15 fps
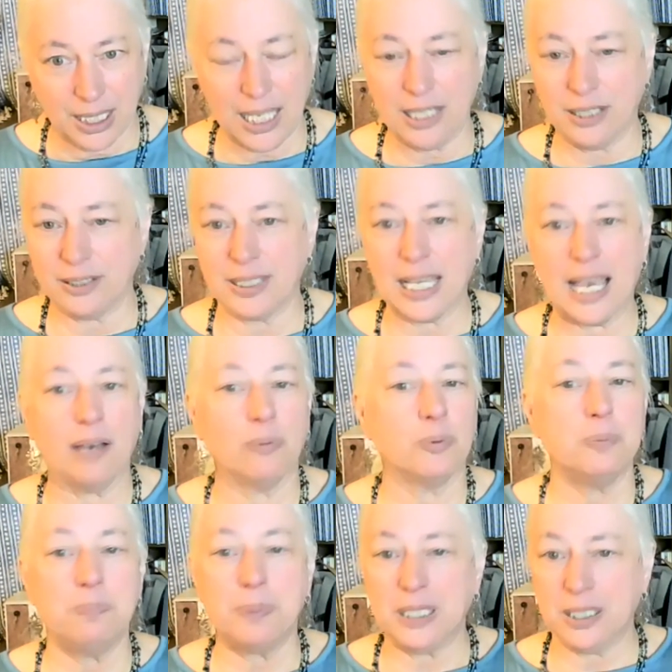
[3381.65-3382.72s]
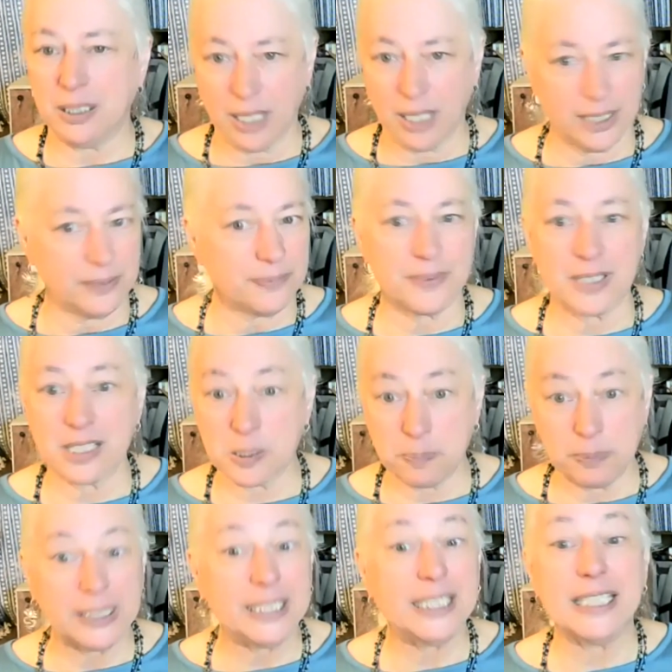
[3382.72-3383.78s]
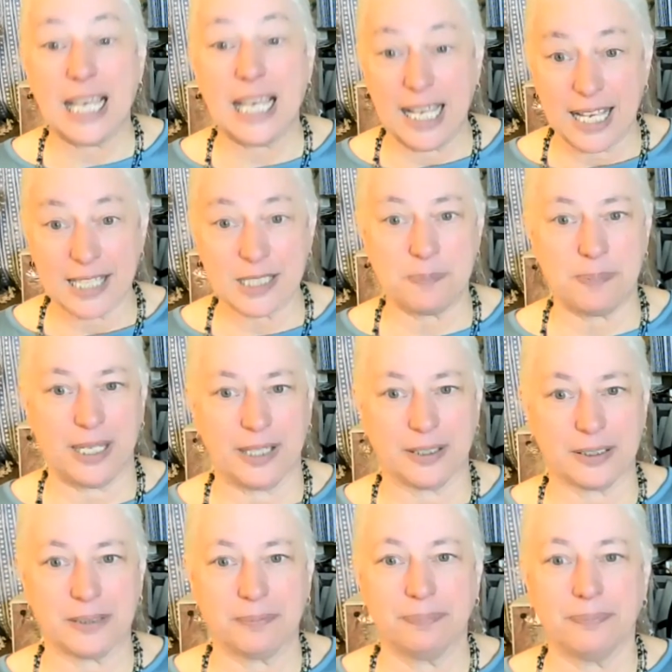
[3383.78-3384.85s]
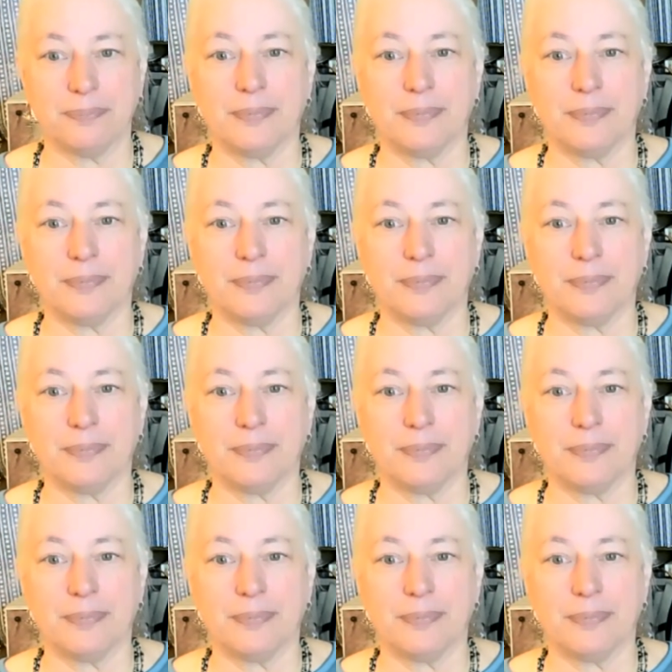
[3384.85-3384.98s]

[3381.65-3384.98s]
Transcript: And that would be kind of the spleen aspect.